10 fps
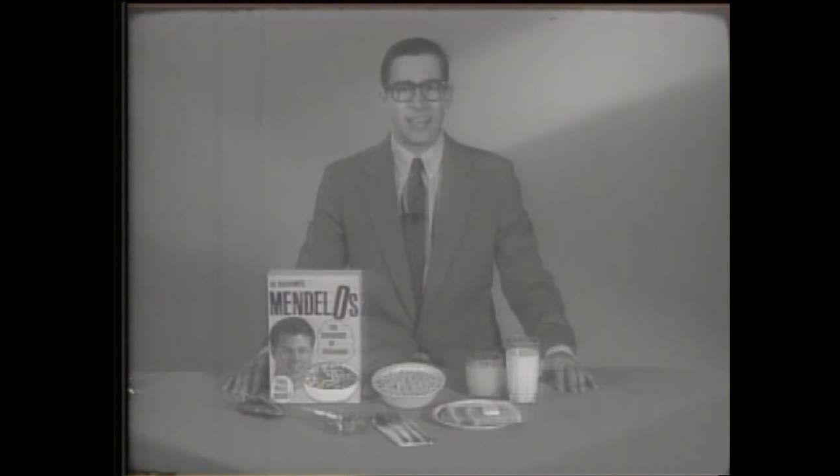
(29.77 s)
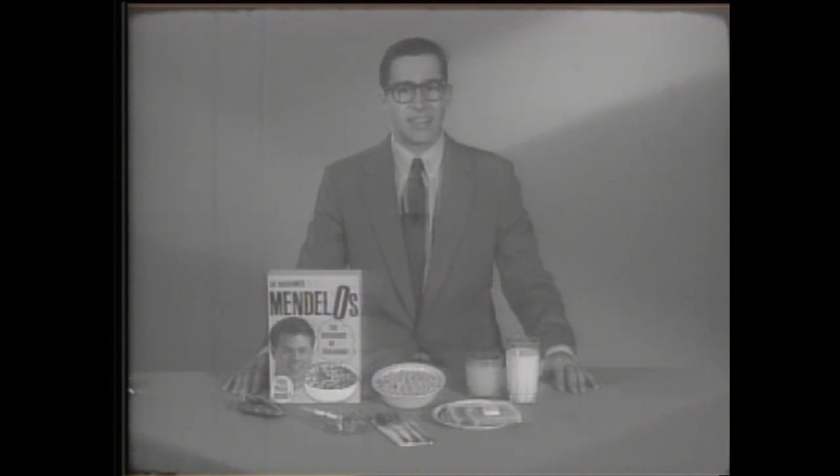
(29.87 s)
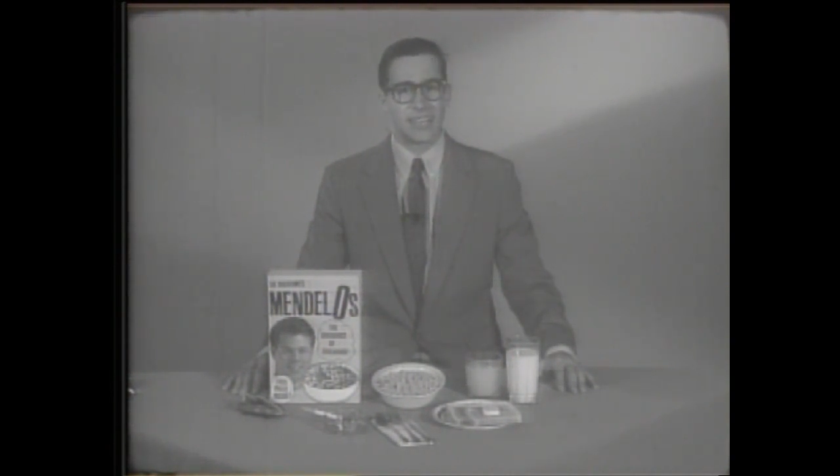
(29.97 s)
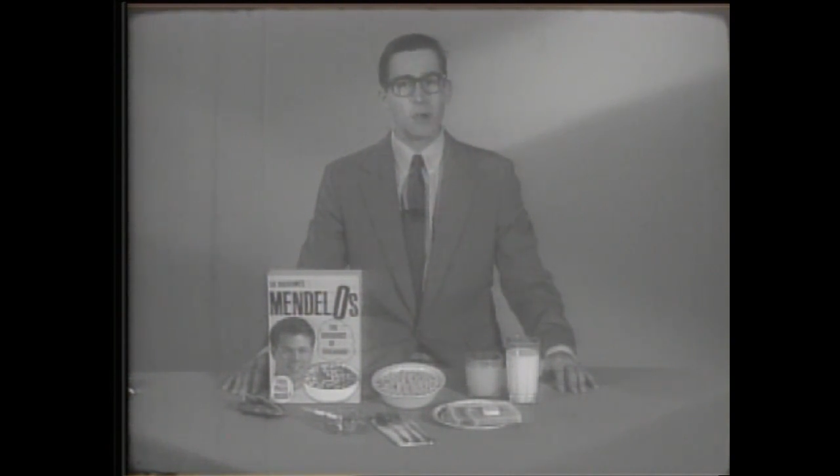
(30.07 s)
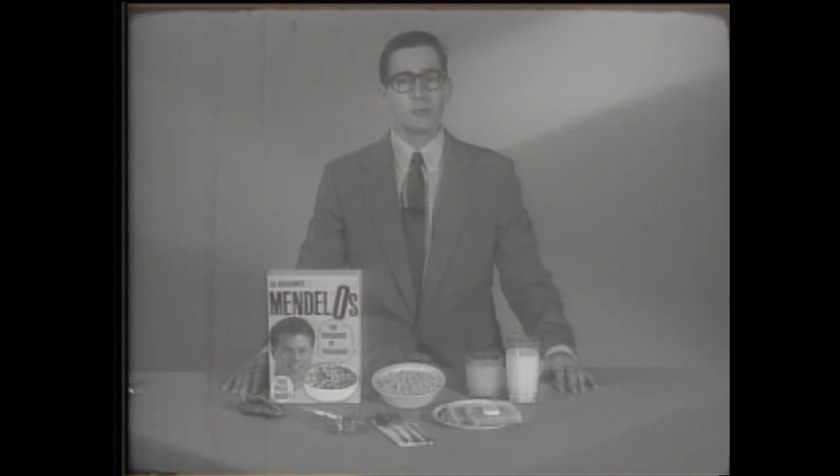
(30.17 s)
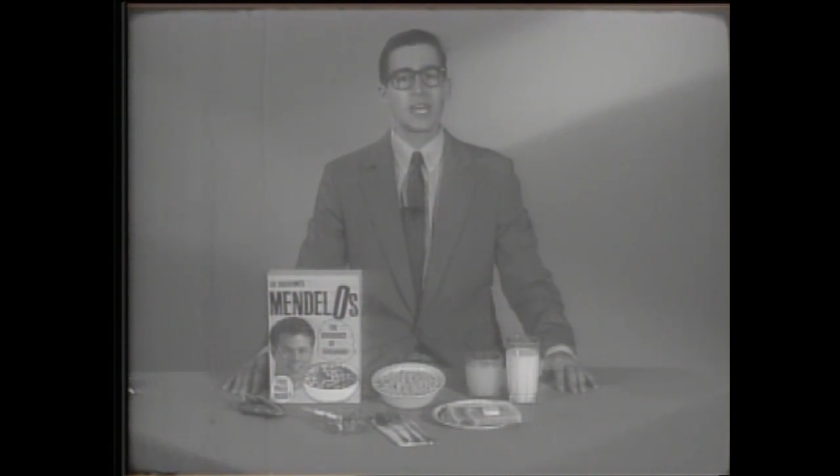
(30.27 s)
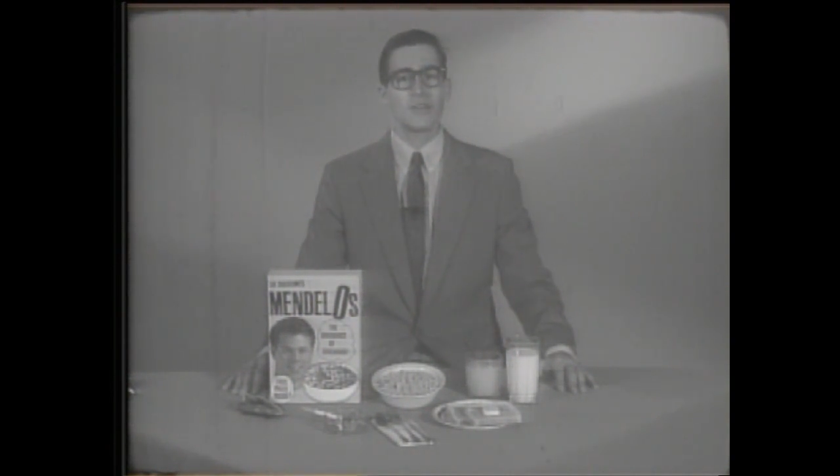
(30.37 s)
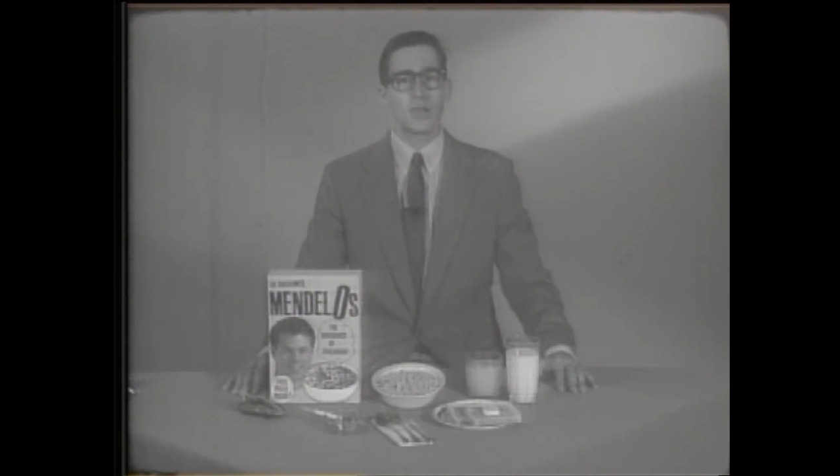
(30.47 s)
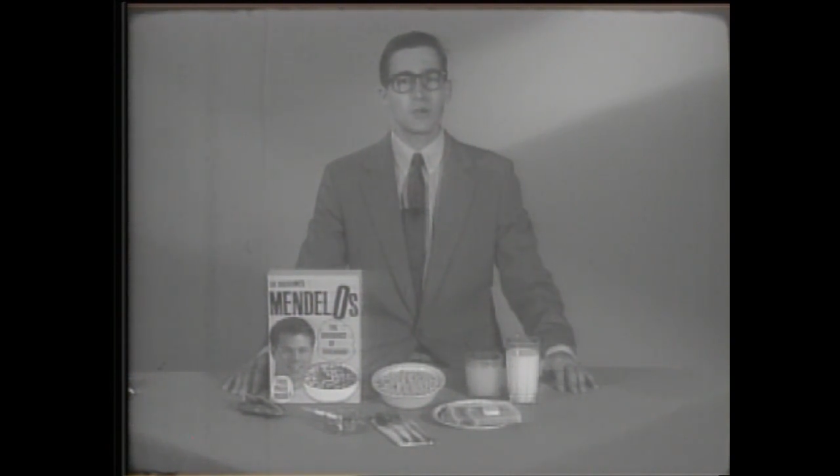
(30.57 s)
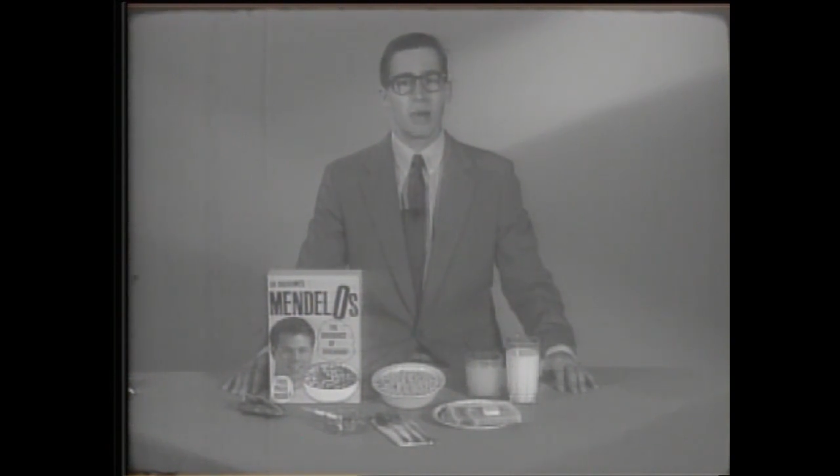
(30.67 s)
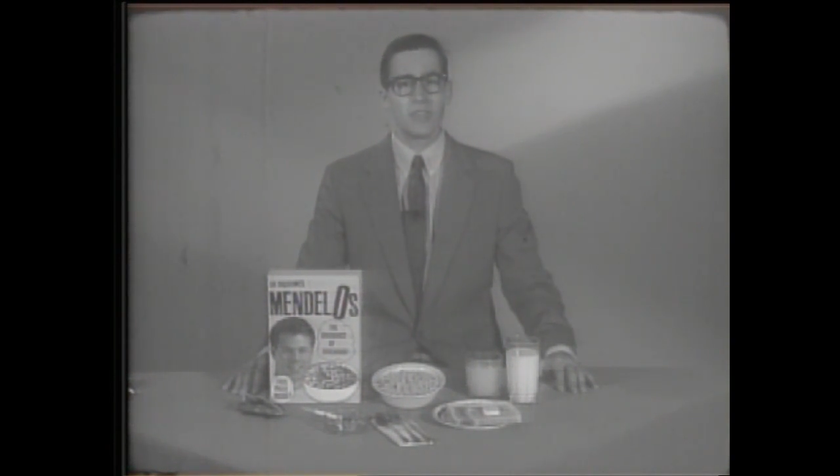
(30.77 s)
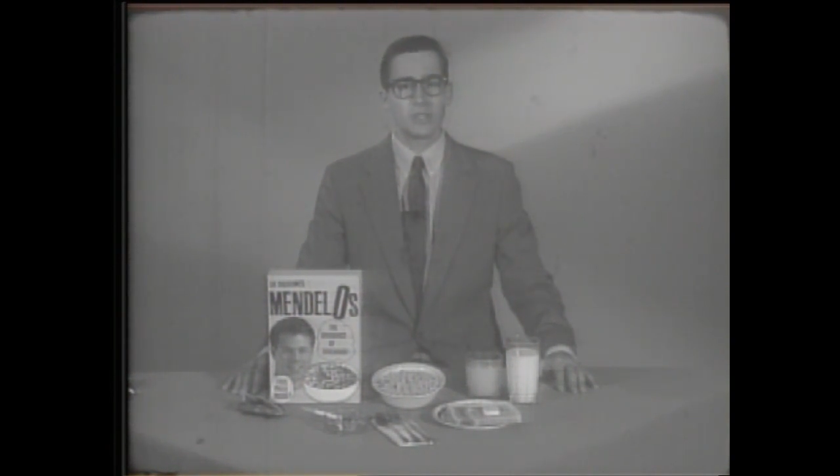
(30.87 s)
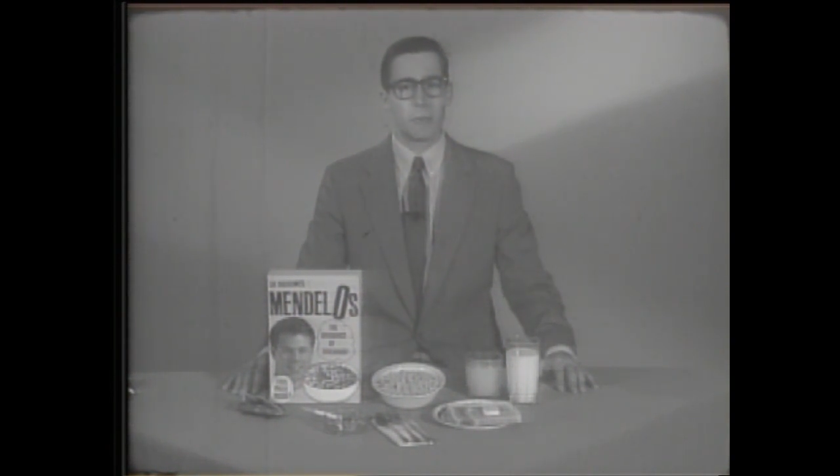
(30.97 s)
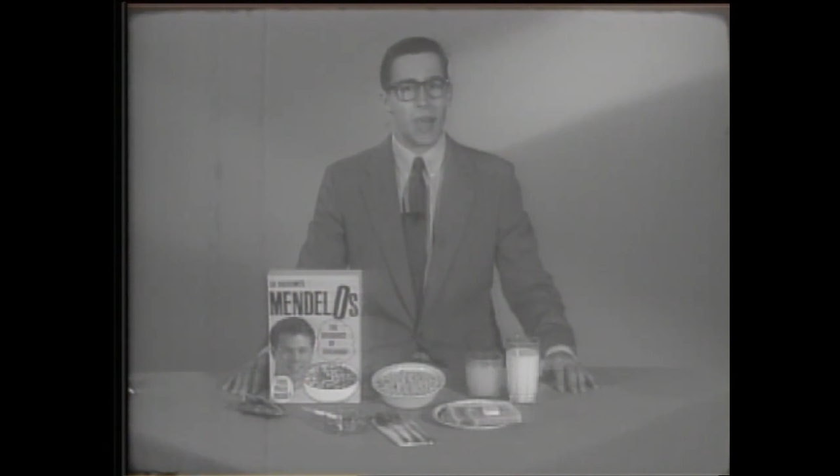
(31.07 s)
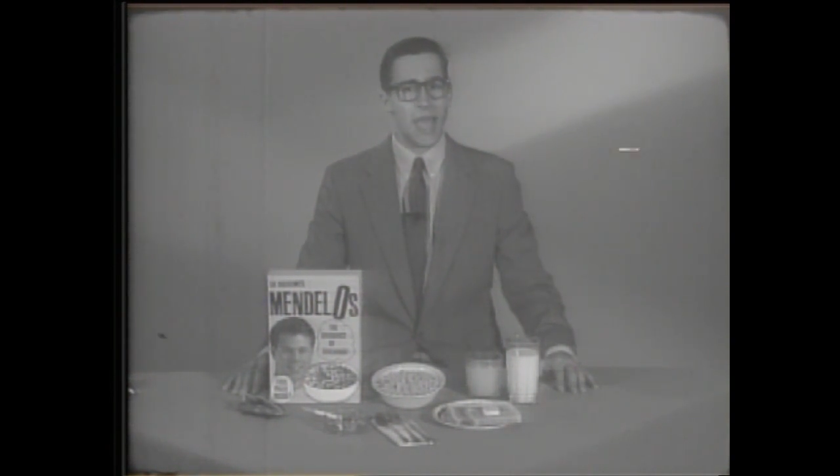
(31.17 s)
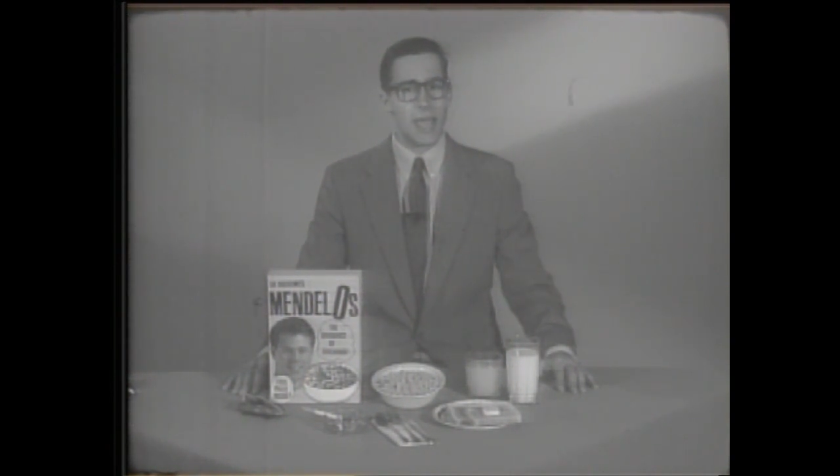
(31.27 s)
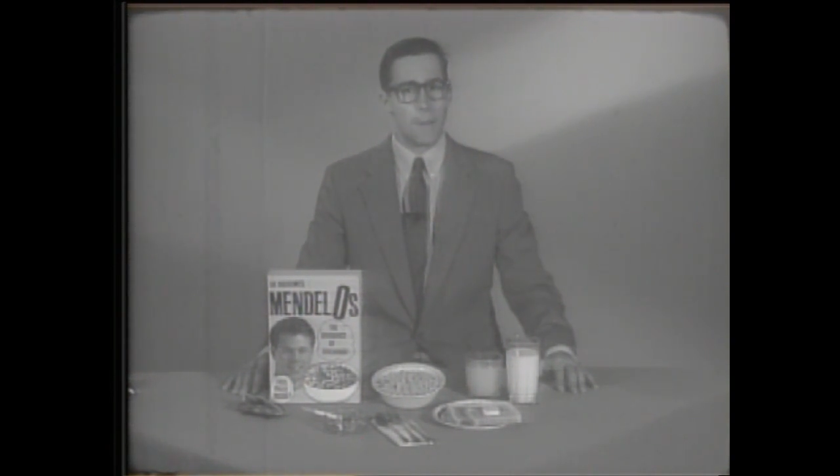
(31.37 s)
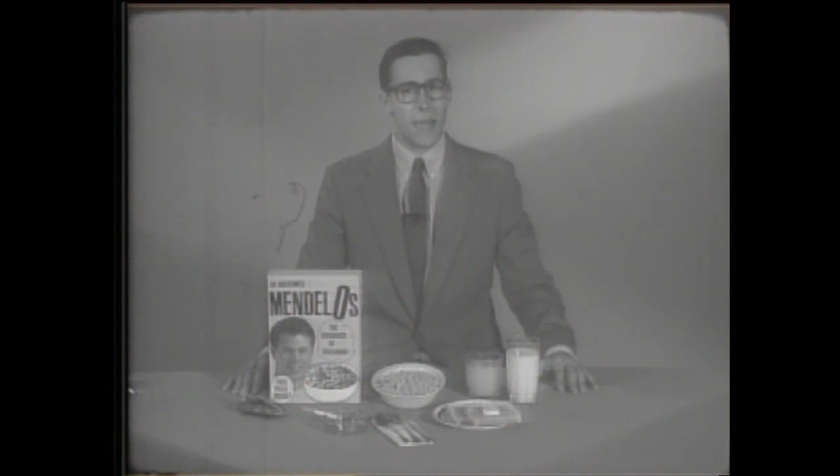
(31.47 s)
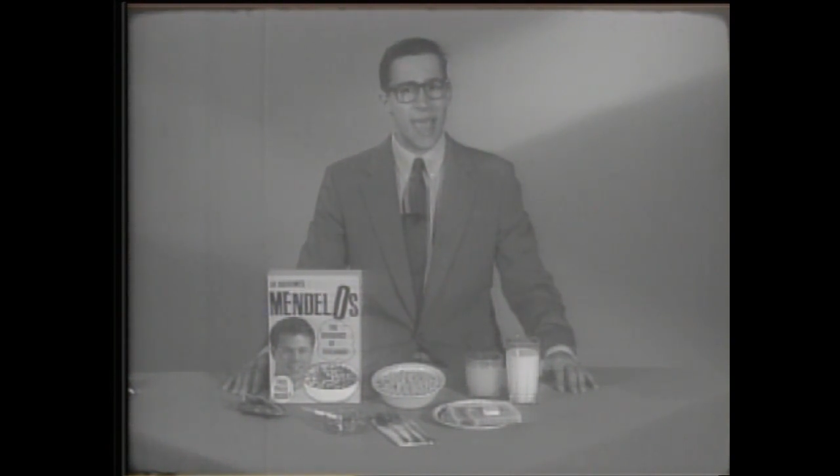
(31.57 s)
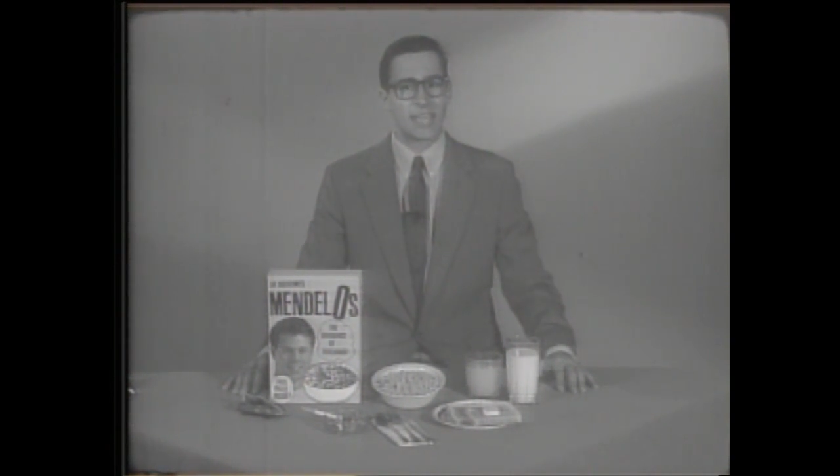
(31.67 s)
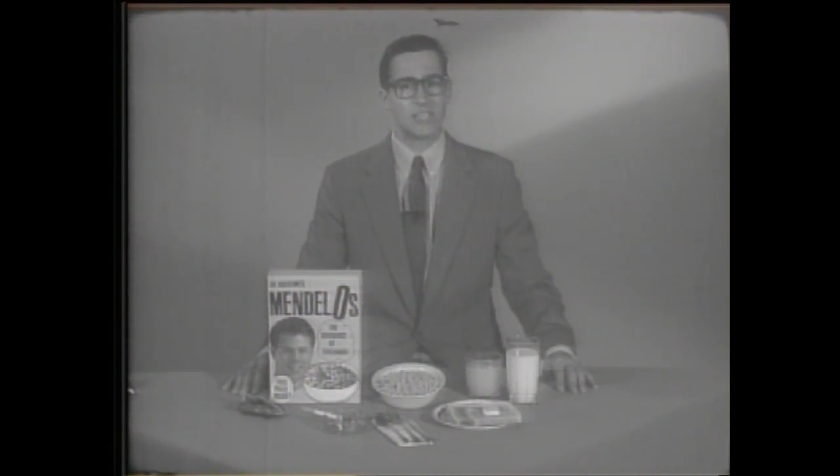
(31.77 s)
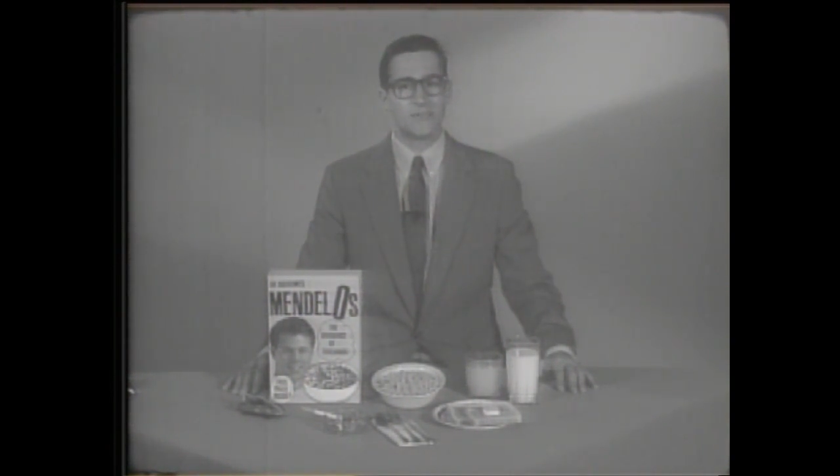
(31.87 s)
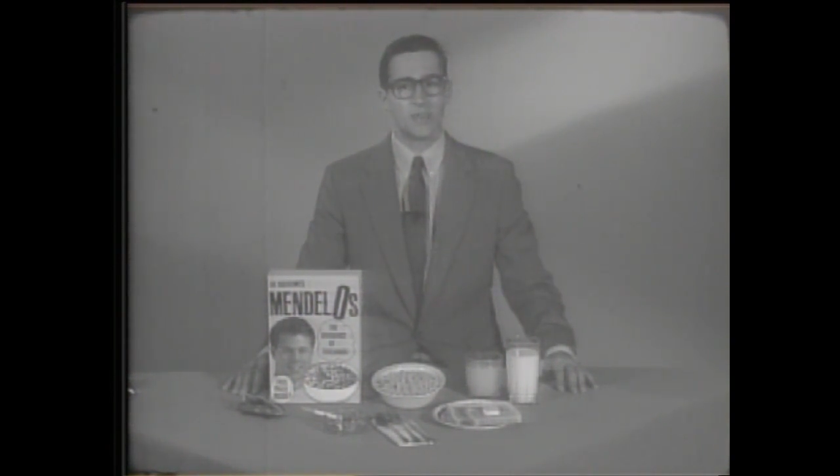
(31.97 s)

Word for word: then go tell your mother to buy a package of